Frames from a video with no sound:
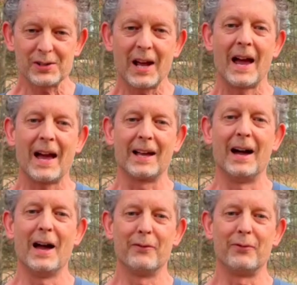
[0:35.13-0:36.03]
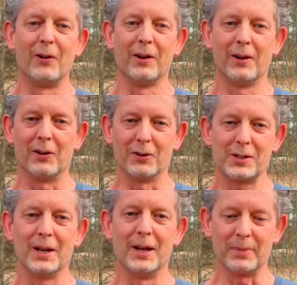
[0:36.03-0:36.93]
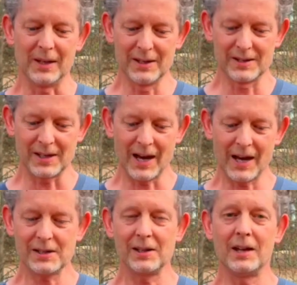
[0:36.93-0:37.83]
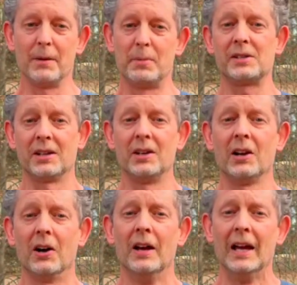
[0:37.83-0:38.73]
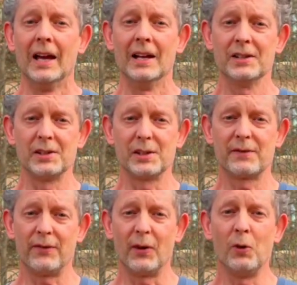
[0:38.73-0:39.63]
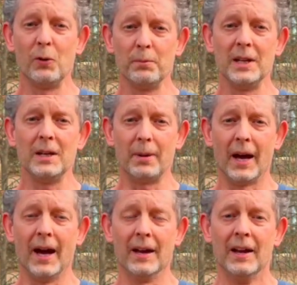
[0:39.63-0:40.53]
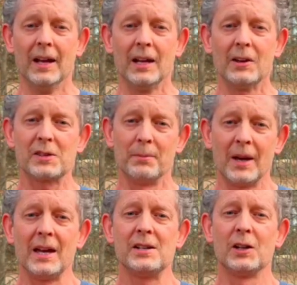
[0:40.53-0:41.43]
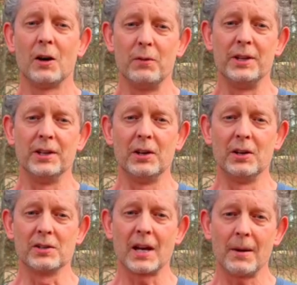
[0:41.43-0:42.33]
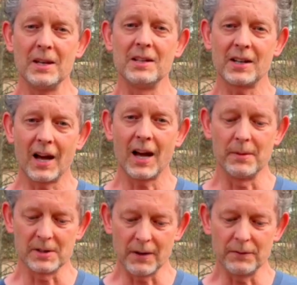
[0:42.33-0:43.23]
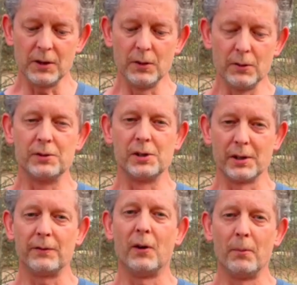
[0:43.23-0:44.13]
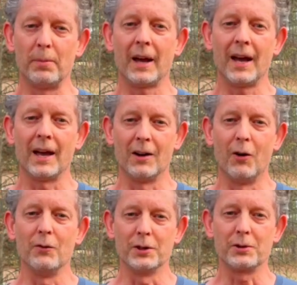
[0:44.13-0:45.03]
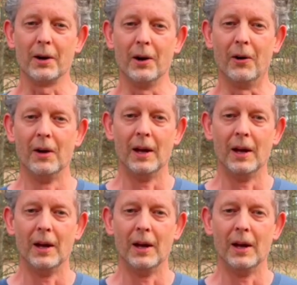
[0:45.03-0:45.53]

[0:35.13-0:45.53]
hack I have for you, or tip, is actually a piece of gear, and it's this foam knee pad. You know, it's amazing over the years how many times I've used this foam pad on the trail.